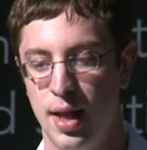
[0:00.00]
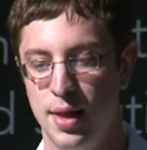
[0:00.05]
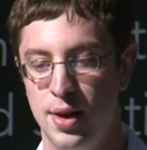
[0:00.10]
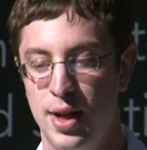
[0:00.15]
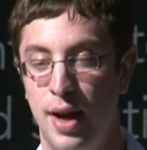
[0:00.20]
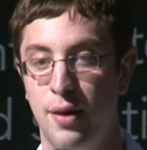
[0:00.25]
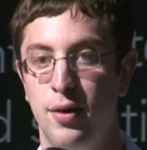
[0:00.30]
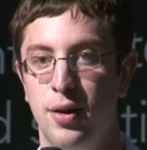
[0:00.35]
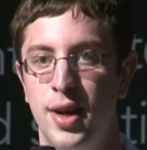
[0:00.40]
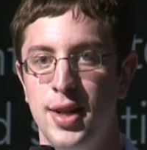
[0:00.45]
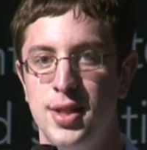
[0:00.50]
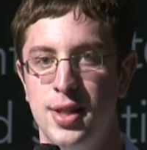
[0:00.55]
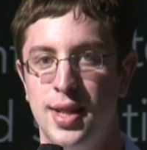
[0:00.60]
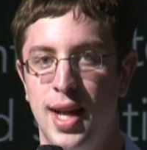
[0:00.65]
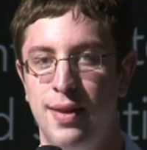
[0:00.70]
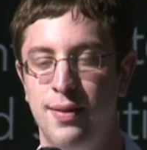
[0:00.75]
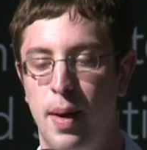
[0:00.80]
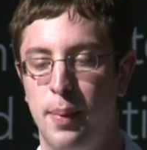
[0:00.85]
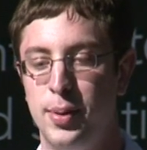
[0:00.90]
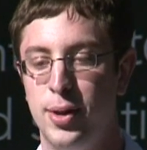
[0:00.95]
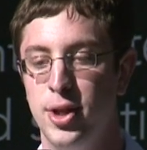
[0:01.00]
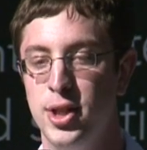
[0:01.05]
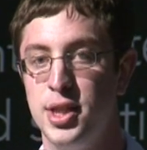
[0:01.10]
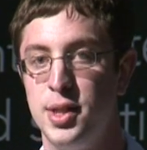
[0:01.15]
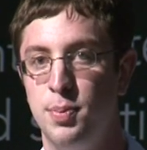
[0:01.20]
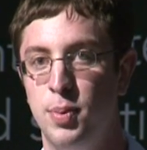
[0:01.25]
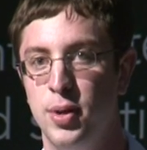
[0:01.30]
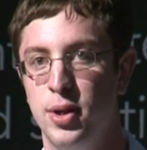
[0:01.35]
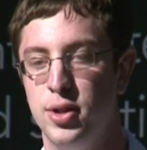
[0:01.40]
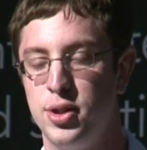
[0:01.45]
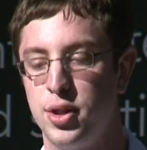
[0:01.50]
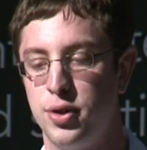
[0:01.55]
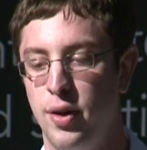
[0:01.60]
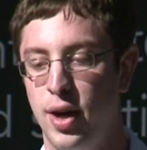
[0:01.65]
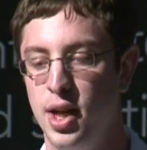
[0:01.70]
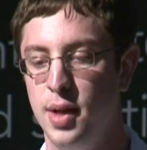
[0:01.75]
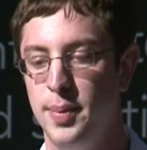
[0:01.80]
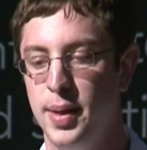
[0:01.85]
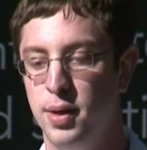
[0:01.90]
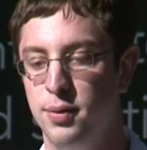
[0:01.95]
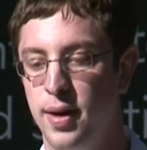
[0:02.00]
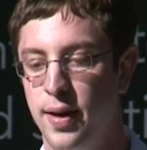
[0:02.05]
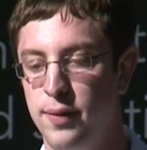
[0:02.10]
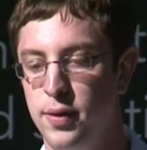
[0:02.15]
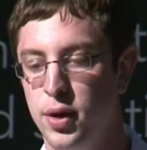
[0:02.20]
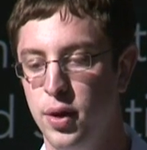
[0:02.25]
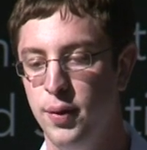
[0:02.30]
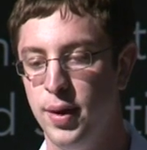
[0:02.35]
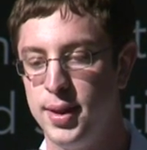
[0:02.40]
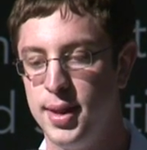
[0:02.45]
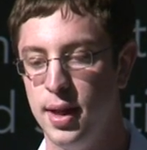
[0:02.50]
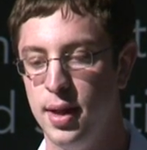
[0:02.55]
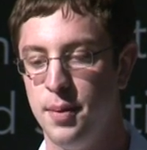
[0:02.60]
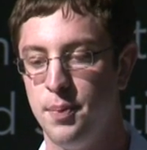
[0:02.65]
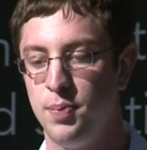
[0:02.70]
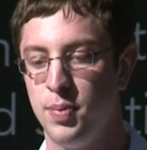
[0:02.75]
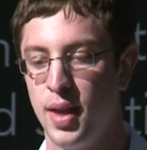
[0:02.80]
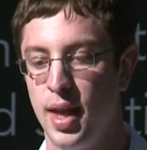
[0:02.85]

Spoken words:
I realized a lot of opportunities to produce quite a bit of revenue with it.